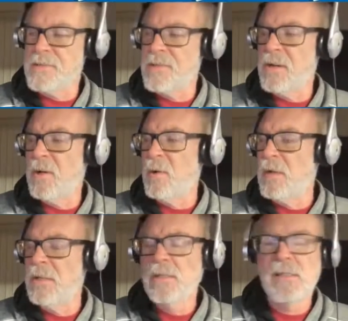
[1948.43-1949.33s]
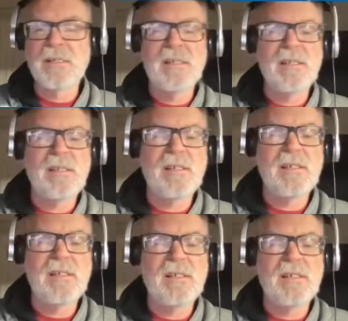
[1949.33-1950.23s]
Will you get those Battlefront
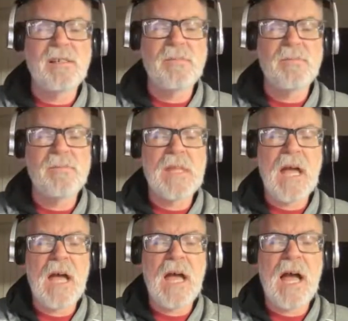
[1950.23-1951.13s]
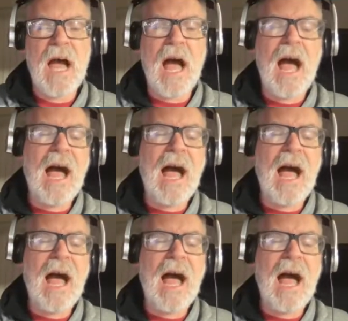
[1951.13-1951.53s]
miniatures, or will you just print some?